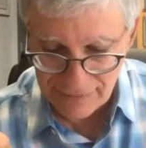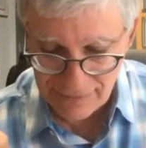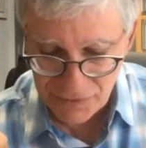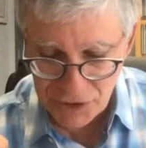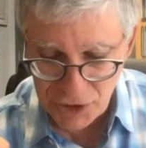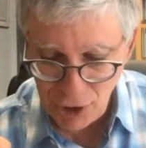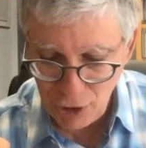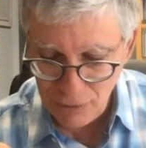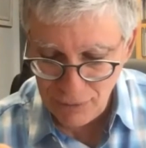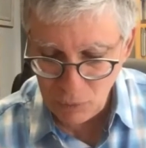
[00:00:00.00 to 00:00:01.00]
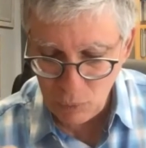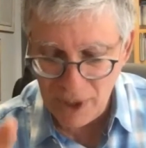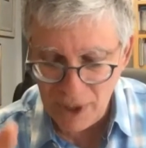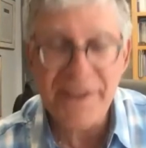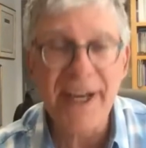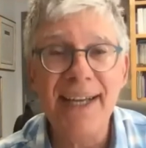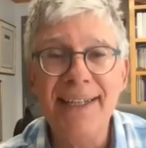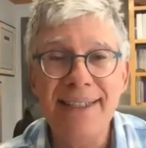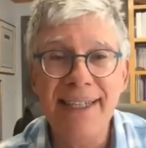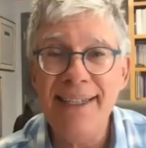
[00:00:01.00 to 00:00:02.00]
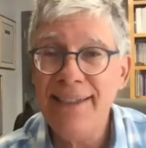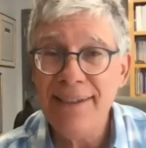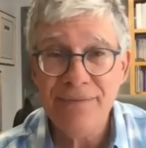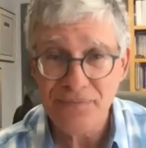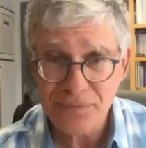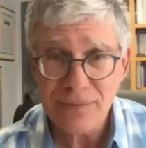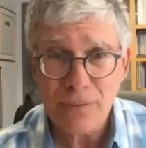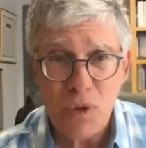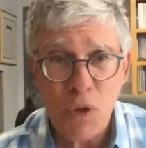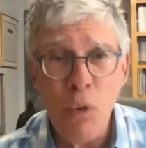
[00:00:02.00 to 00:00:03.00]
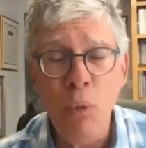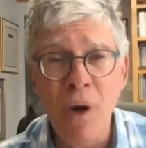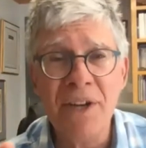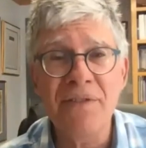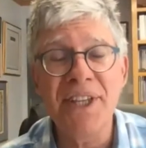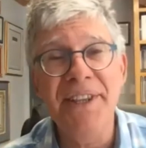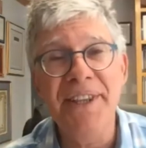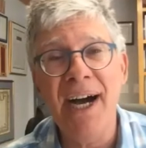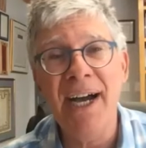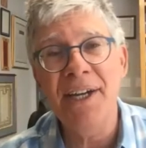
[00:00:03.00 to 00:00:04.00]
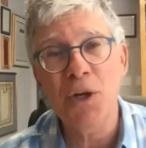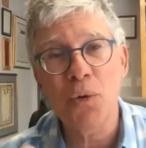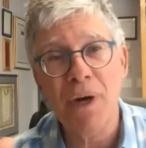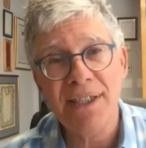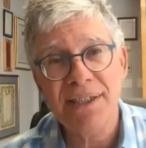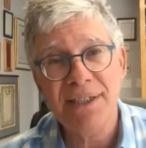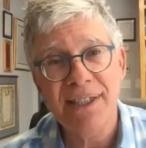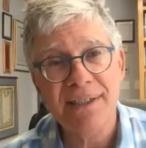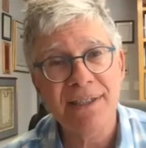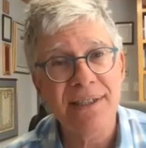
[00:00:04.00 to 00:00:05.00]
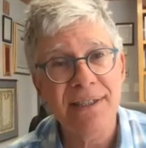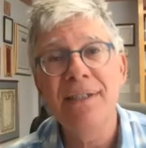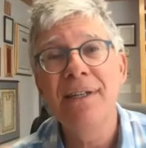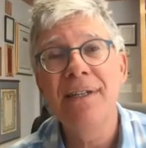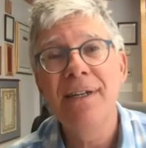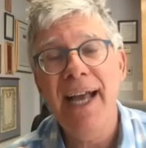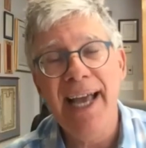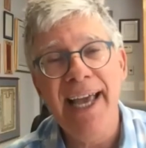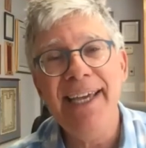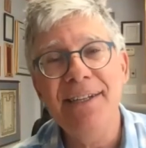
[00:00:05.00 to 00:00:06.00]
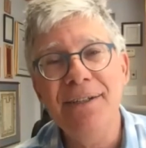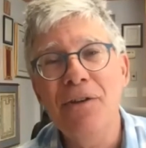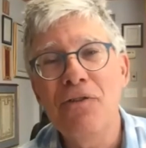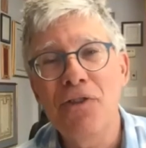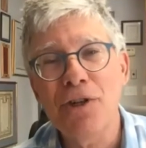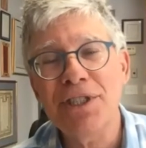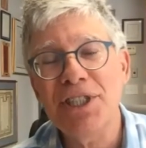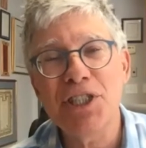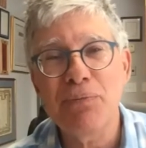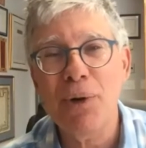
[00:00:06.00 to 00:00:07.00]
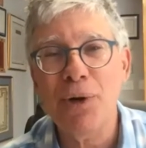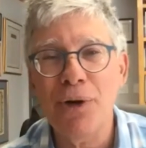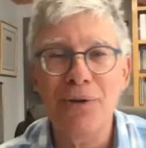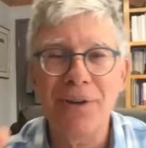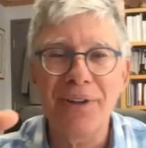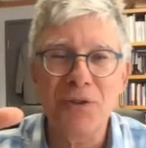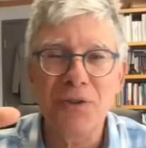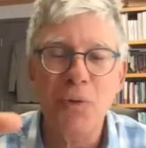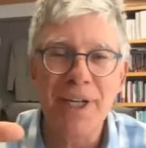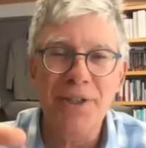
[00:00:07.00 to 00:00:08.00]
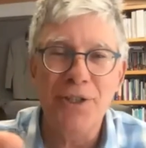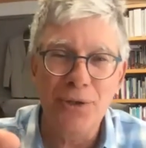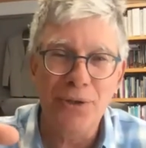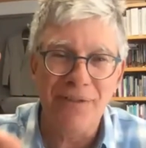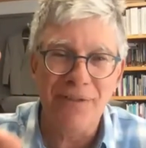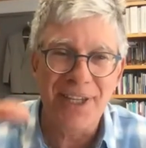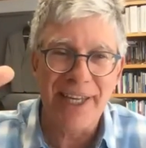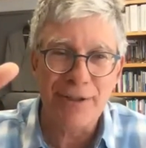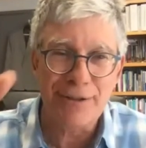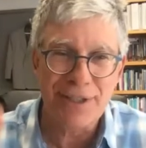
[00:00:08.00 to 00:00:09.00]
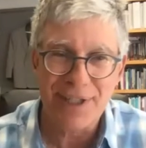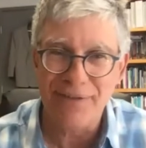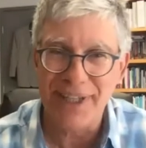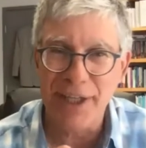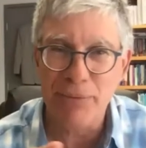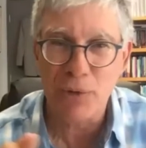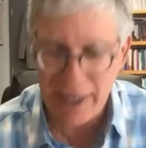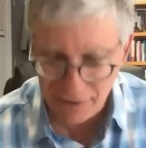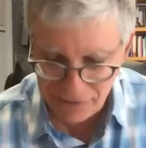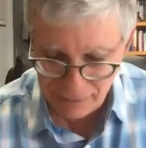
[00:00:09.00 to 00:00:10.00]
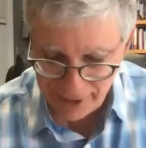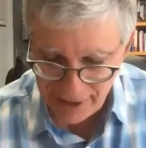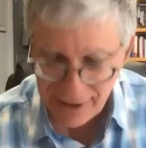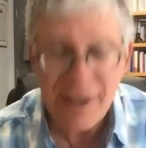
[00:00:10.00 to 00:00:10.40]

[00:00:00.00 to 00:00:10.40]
Psalm 119, one of the 9 acrostics, 8 verses per 22 of the letters of the Hebrew alphabet,